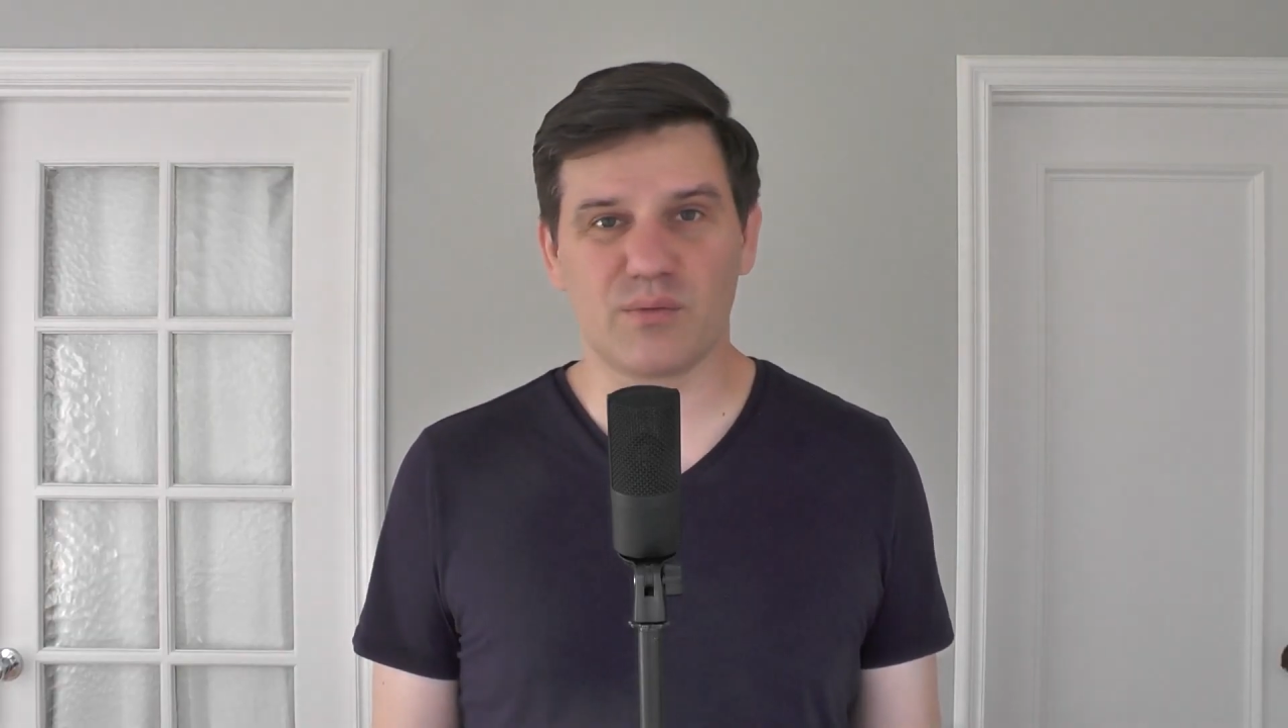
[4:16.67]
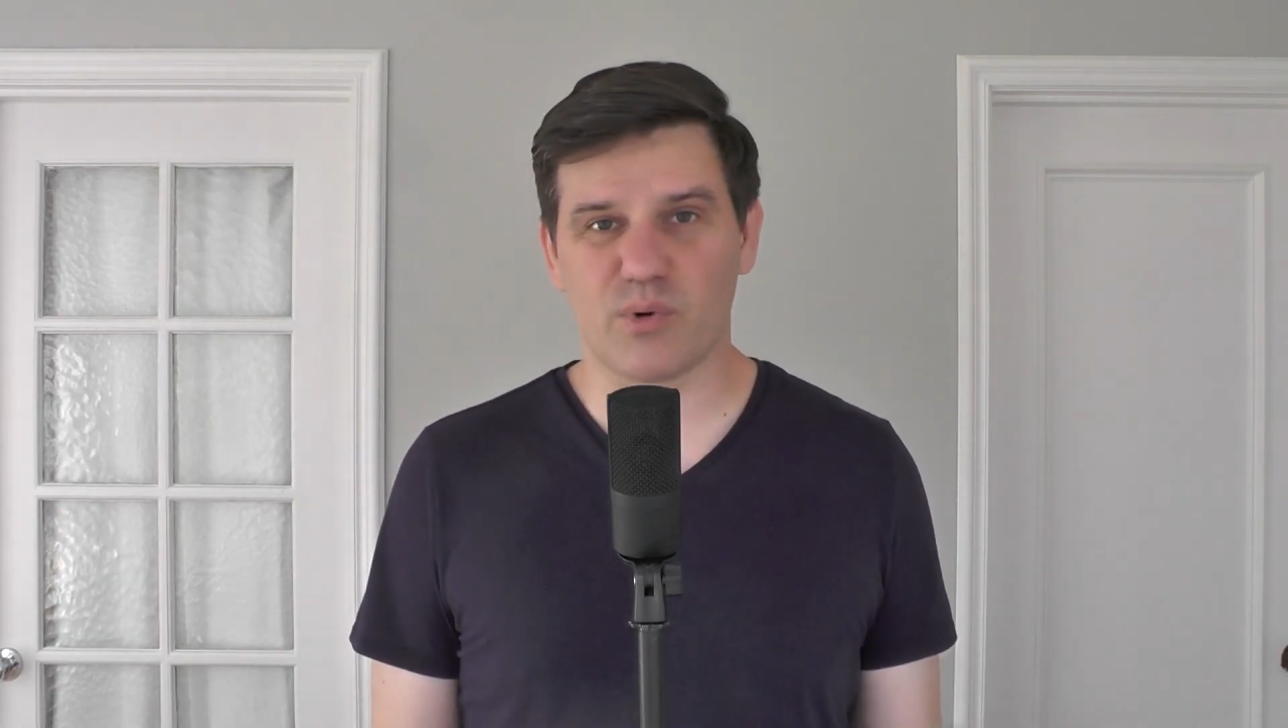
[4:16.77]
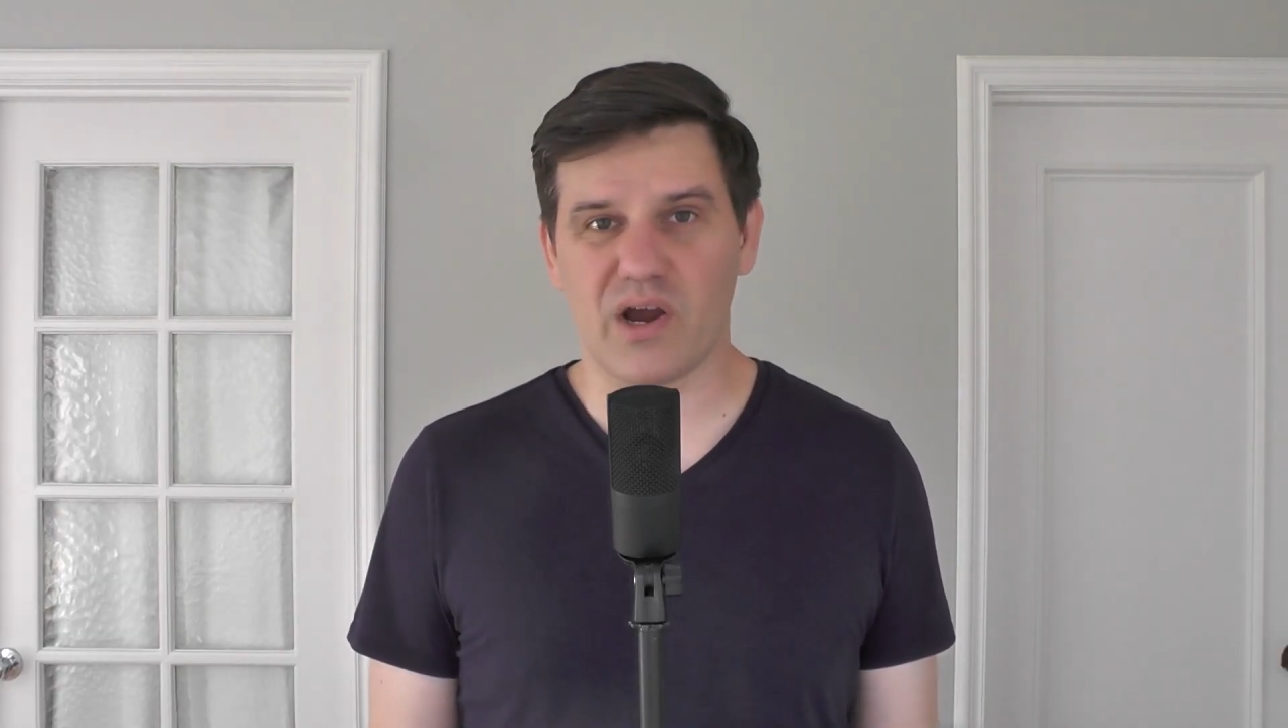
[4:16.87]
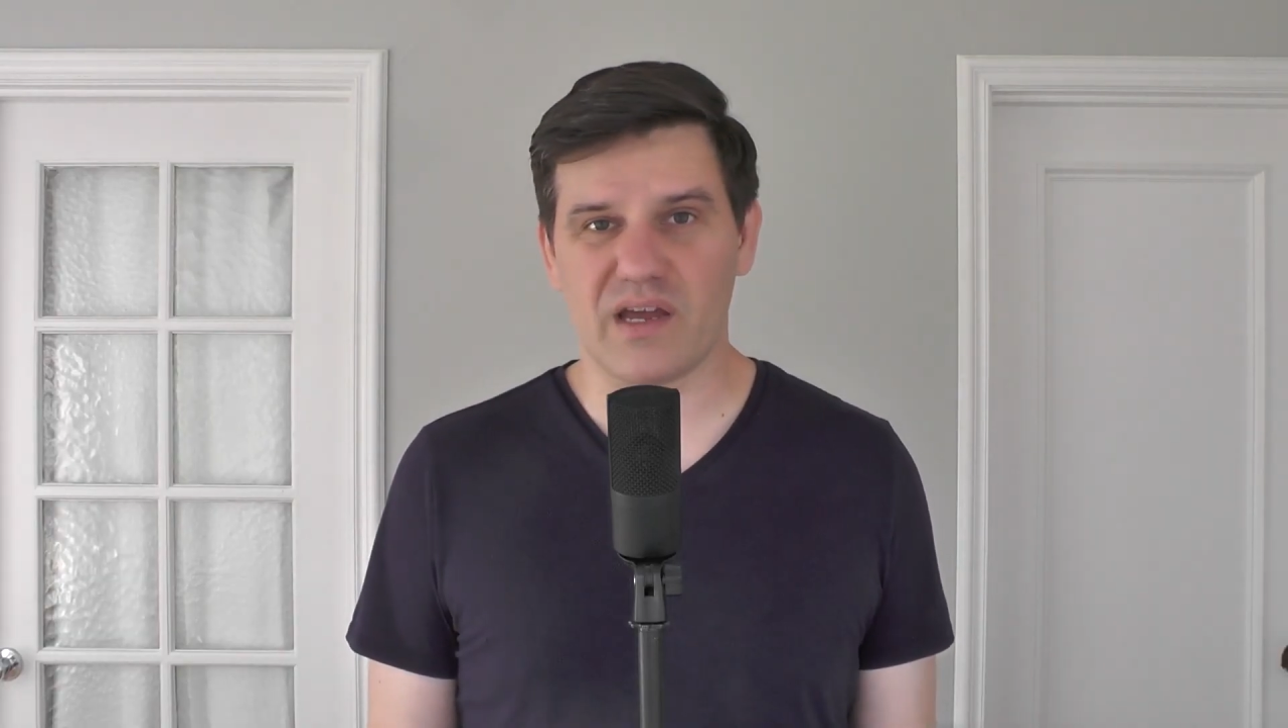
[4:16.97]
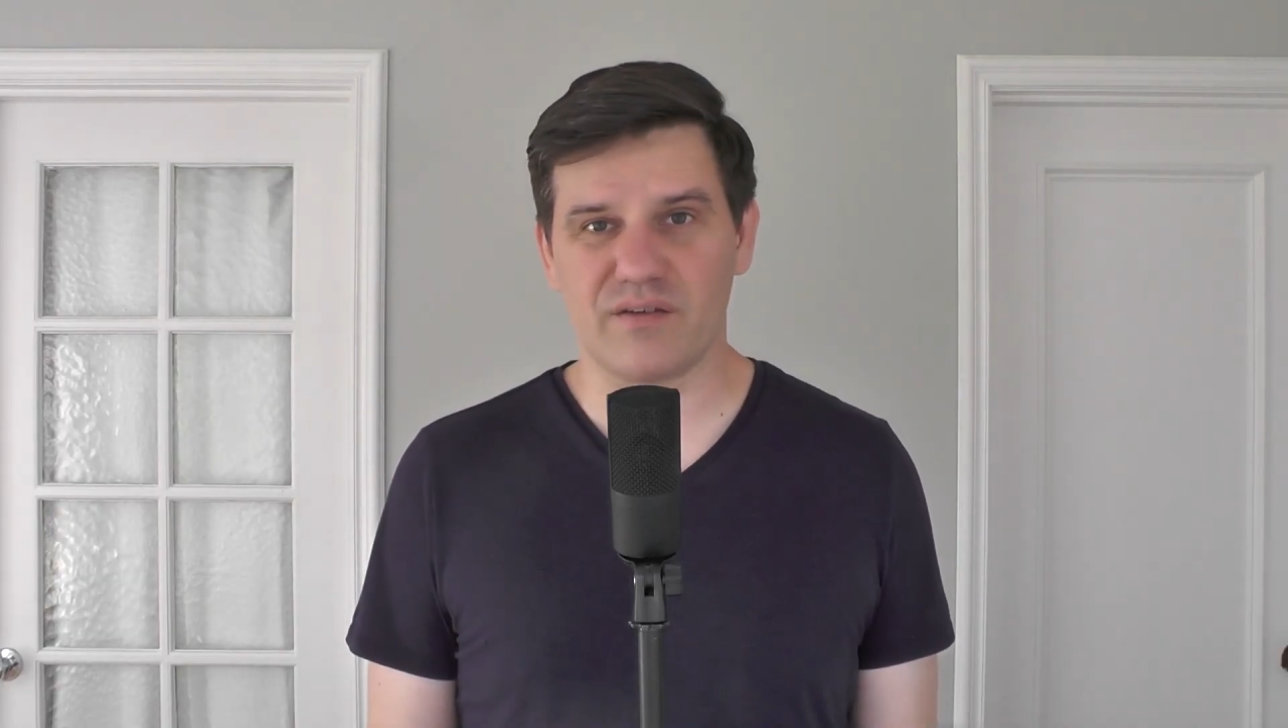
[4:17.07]

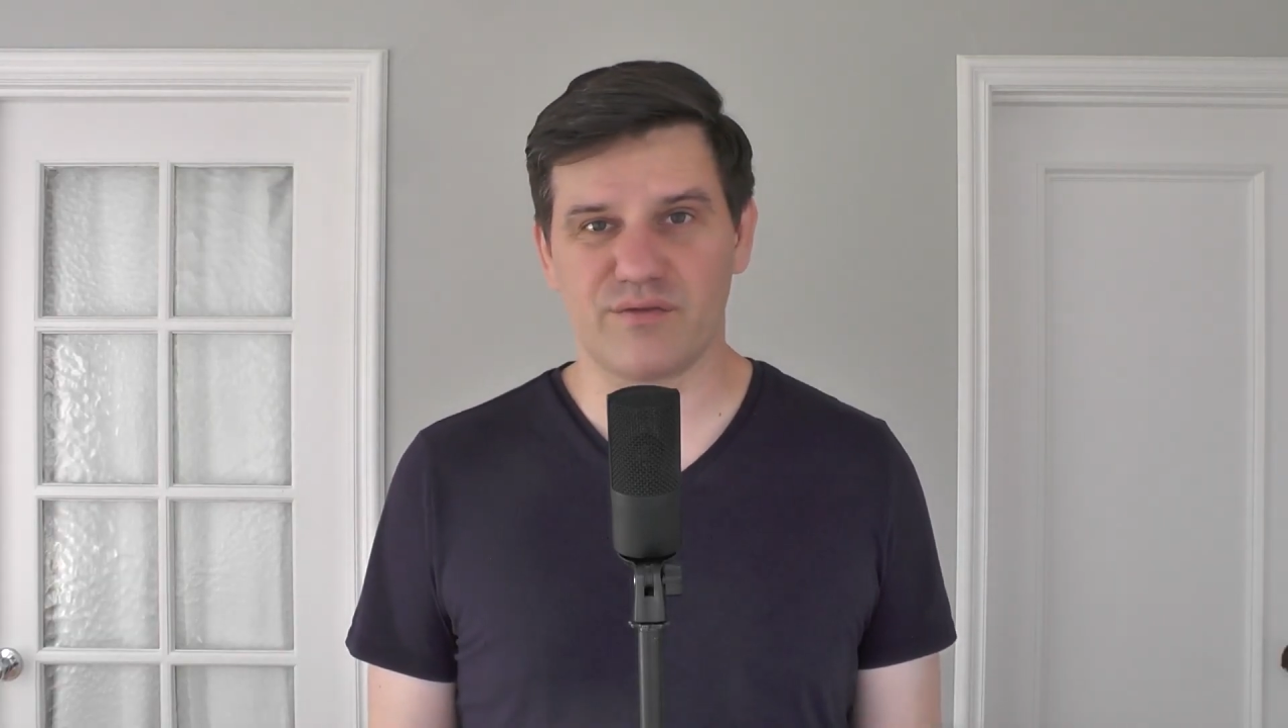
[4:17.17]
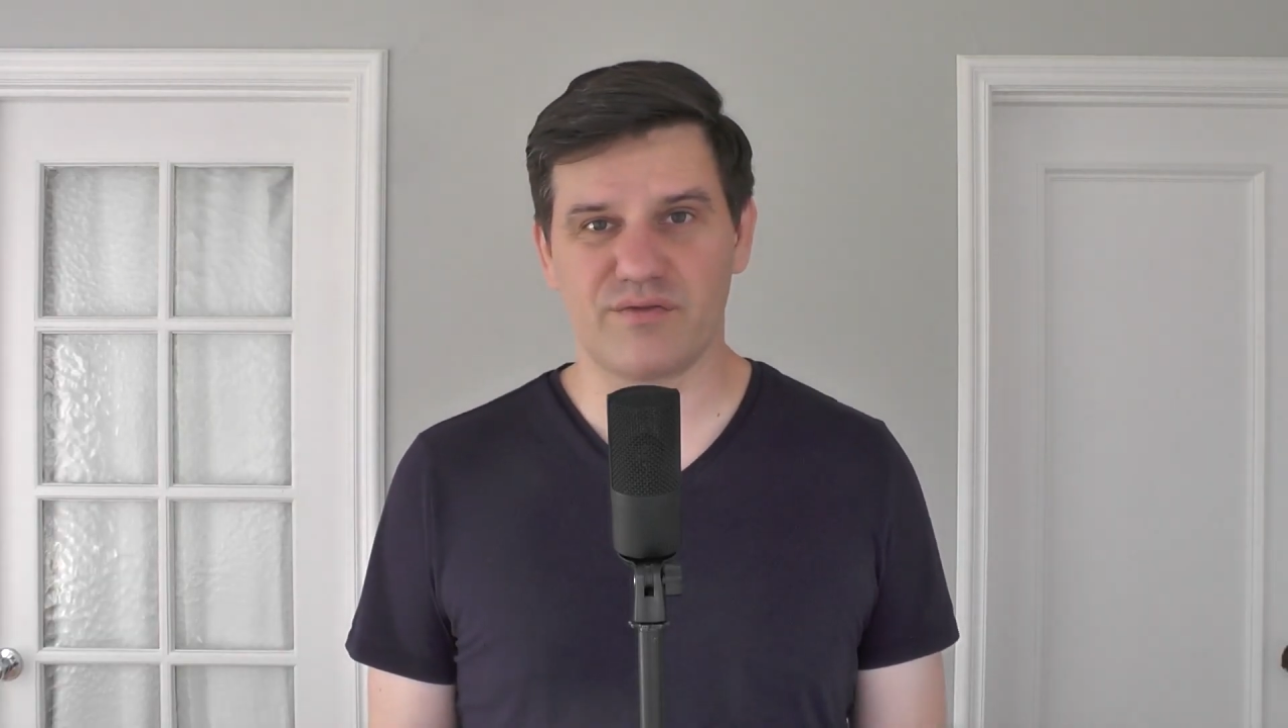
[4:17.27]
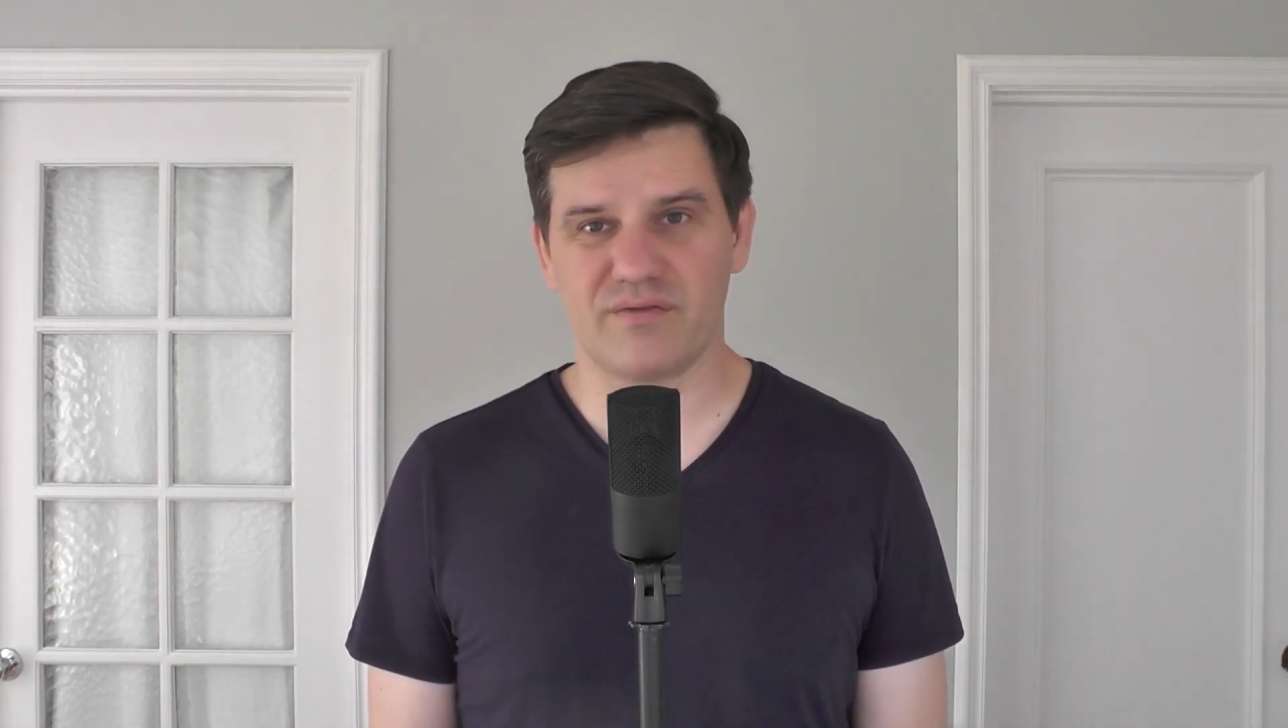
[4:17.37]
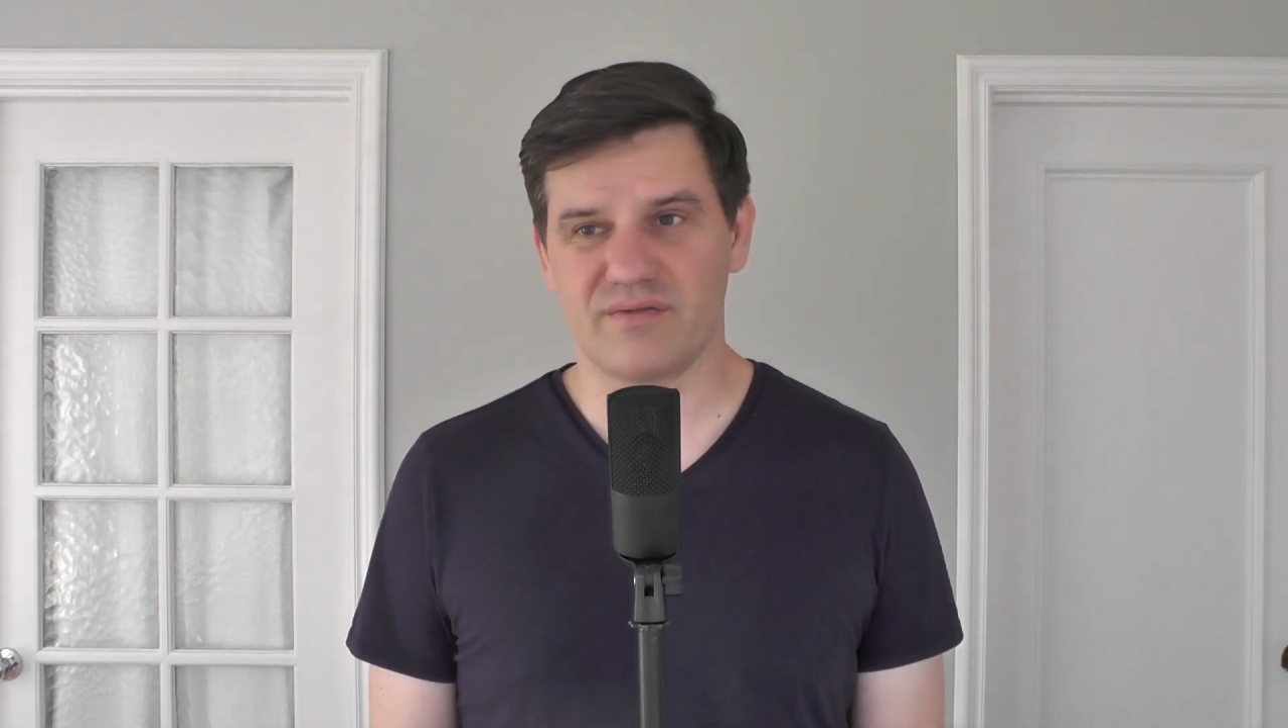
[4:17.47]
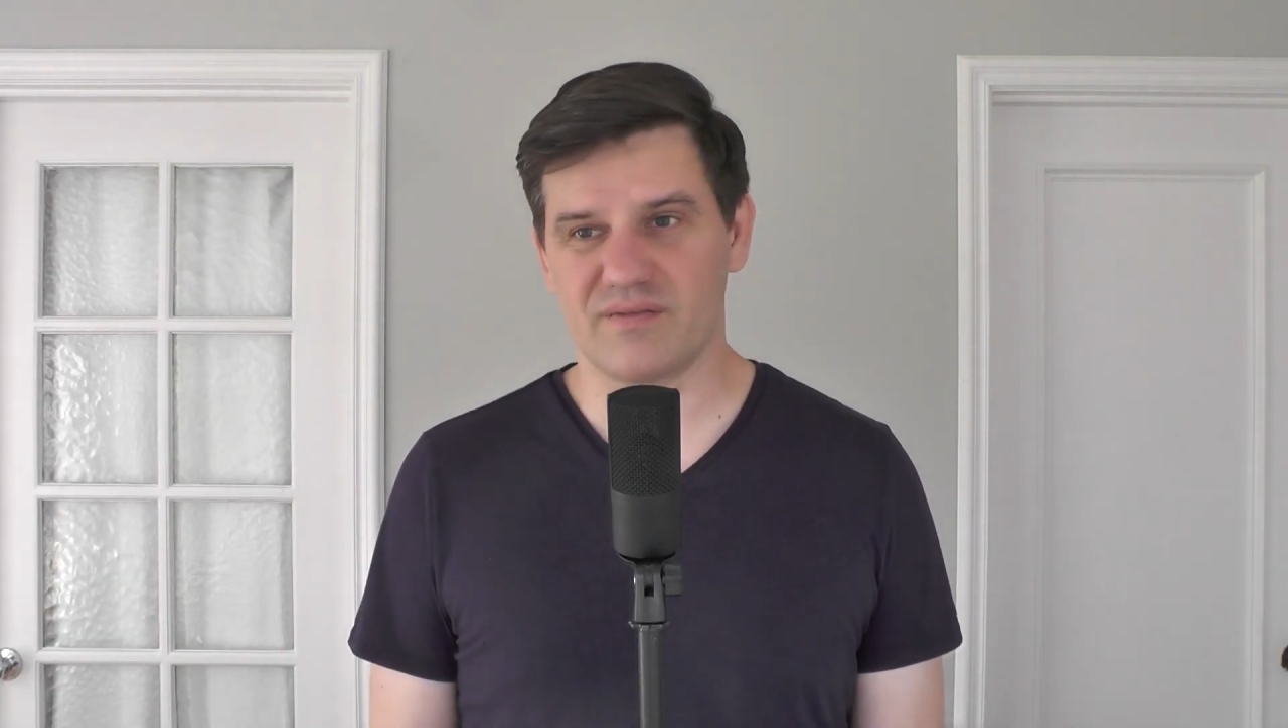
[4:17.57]
brave.